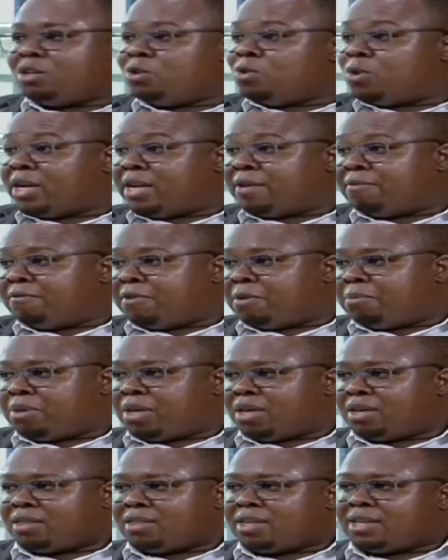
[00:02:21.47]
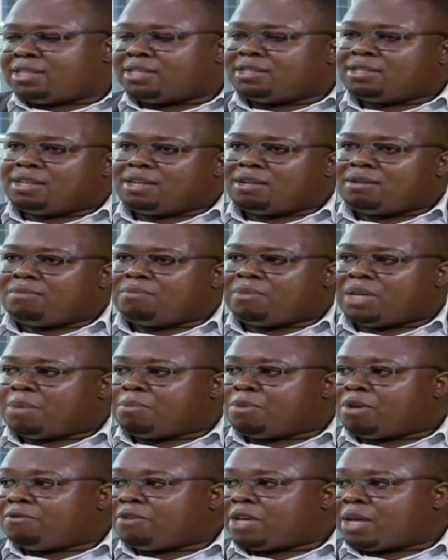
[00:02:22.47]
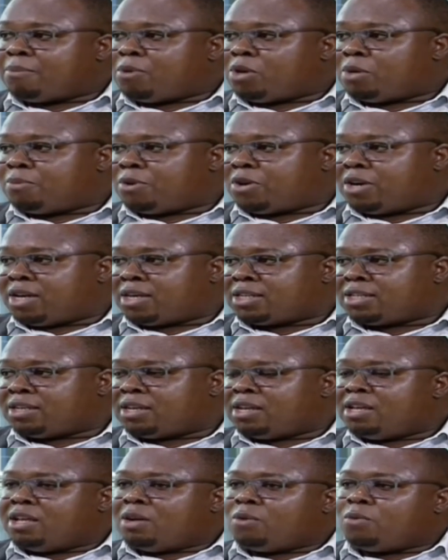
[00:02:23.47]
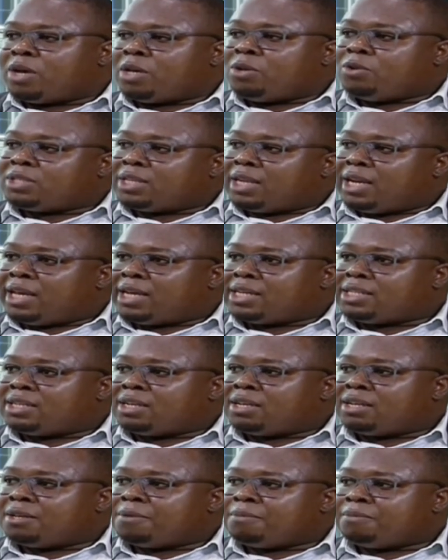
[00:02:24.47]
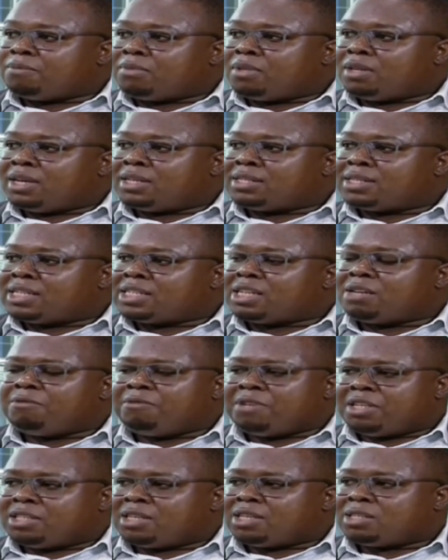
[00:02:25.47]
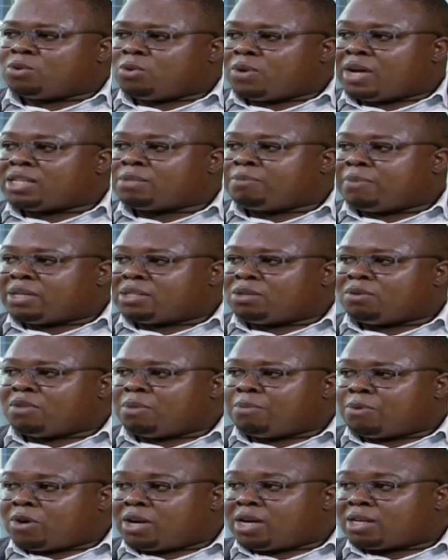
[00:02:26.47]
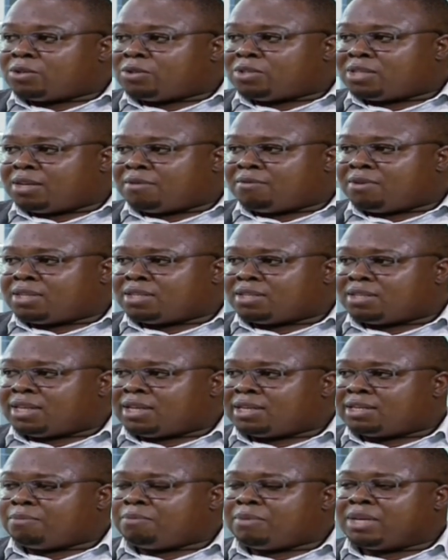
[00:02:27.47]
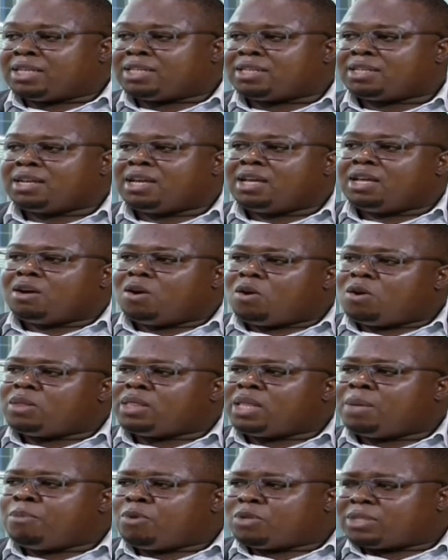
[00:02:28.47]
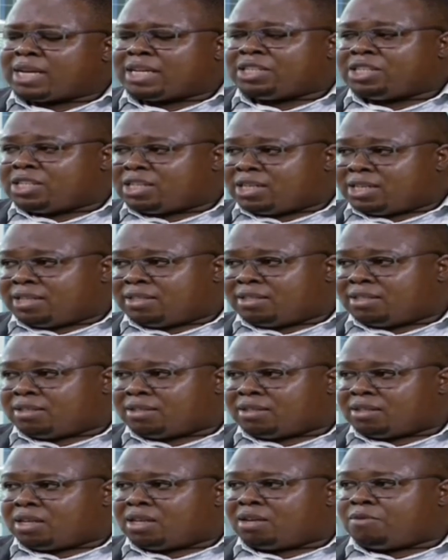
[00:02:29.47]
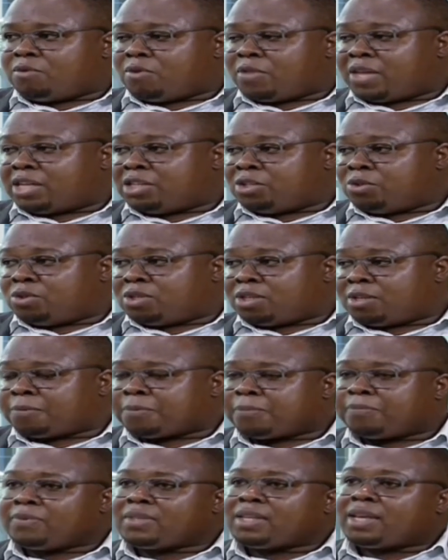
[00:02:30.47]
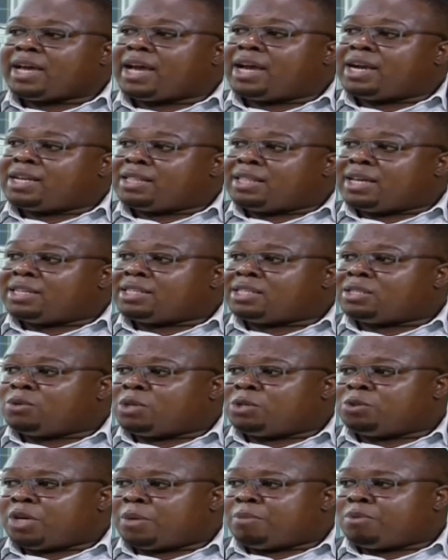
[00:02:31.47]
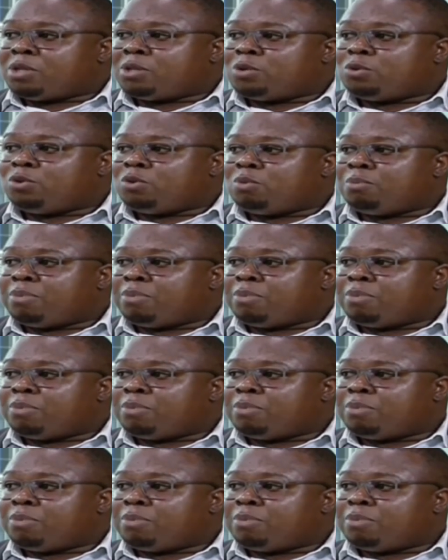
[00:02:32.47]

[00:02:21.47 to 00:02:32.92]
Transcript: do an MVP, that is a minimal viable product, where you select certain features or aspects of the product or service that meet all the most urgent needs for that user, and that is what you're able to